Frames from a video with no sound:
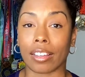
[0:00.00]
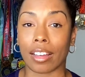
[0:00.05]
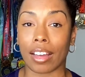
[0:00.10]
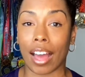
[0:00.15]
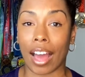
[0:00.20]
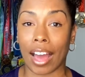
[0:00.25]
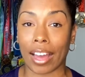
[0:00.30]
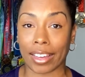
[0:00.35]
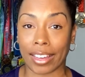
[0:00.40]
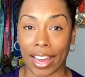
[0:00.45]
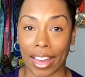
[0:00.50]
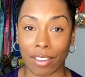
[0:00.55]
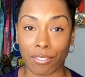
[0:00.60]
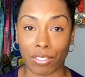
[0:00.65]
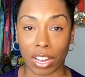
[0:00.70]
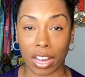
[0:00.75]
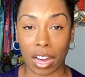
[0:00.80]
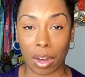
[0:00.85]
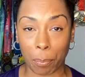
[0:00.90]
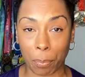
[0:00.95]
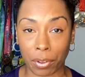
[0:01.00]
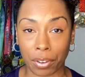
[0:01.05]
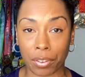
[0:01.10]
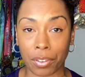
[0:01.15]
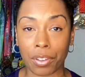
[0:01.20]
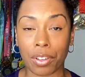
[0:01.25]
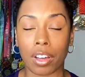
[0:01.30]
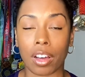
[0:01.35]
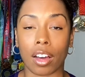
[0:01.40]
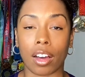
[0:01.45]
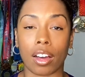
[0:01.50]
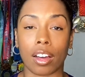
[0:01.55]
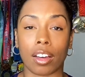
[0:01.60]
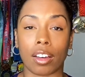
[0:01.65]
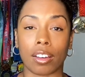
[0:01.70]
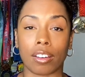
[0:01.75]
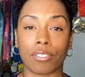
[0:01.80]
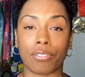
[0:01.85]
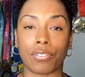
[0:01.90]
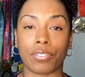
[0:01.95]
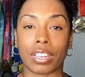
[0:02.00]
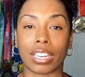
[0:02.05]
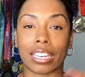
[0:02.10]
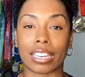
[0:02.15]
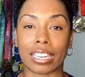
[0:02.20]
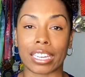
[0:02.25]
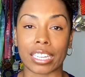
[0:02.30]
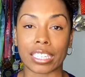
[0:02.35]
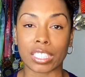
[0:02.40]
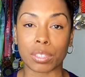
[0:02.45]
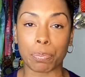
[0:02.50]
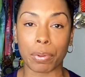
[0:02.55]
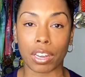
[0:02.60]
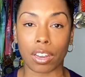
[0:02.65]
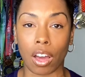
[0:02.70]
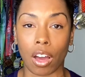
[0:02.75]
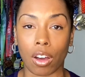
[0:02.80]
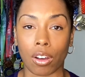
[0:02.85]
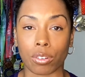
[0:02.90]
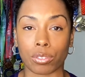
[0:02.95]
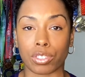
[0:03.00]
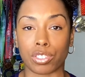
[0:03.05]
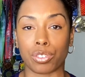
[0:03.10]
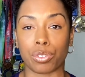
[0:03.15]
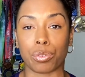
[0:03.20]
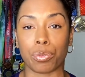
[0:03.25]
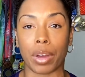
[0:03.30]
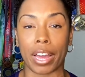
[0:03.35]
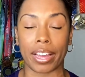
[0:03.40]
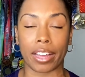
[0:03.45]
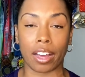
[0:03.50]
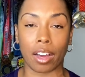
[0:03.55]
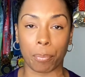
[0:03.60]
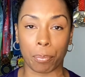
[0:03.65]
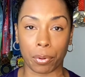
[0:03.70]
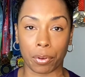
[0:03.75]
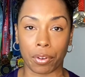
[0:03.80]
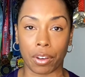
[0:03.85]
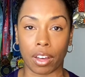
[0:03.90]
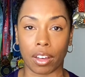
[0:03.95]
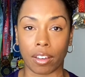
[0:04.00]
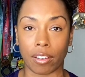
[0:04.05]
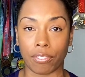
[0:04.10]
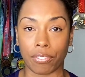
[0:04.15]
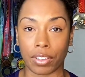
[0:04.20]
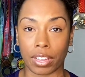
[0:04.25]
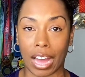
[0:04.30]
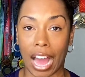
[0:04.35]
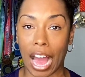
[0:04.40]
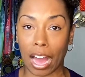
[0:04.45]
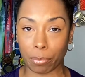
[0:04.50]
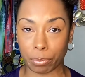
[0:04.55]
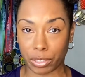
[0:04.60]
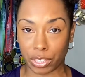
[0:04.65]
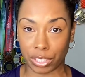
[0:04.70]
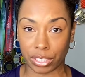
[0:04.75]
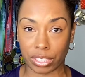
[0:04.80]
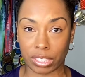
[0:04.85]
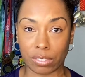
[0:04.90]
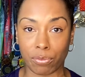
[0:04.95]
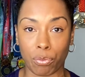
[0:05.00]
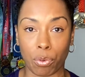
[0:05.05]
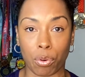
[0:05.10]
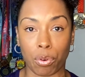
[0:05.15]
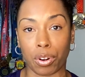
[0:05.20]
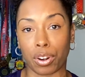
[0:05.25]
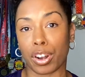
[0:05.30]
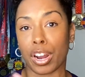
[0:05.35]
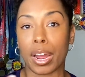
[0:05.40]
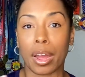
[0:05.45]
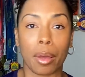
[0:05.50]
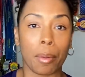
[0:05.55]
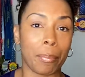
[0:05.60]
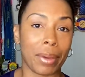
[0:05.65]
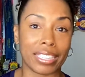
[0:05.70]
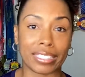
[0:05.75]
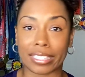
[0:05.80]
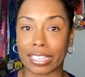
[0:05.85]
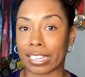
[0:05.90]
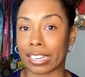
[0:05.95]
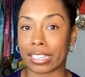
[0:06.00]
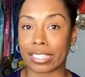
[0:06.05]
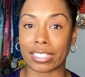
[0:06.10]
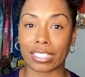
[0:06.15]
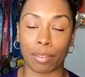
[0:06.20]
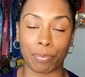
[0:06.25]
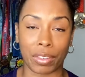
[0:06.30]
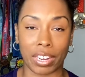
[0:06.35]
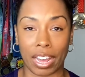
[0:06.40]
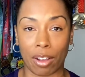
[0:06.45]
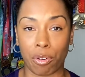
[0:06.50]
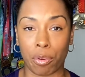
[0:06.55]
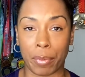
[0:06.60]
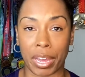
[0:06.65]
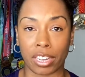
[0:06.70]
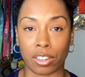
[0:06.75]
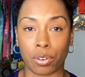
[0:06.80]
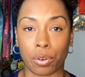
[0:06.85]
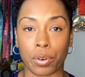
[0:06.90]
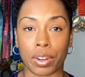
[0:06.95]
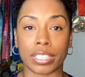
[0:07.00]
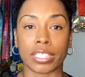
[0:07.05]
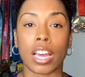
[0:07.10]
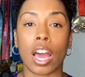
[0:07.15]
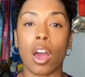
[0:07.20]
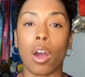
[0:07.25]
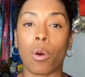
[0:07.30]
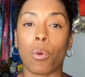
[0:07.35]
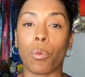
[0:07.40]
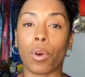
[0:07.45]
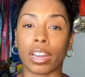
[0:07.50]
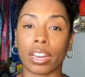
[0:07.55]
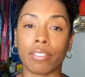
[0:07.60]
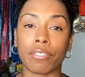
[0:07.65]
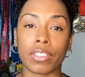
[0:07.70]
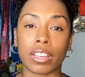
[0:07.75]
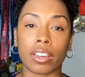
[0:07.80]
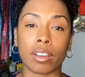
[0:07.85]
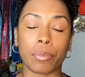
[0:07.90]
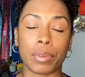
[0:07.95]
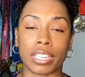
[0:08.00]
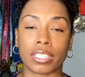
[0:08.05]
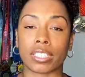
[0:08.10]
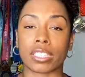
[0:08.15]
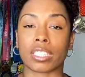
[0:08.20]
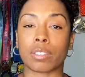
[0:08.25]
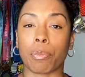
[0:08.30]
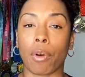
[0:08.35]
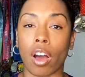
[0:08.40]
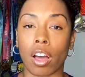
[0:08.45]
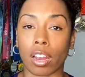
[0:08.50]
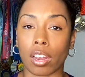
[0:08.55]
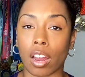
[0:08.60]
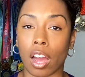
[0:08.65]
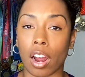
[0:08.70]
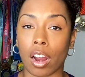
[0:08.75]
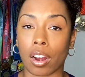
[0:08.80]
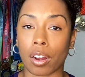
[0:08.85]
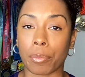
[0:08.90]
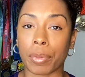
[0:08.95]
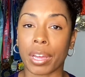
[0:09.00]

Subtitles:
I gave a couple of links below to a couple of options for basically something that will make noise. One of them is a small alarm.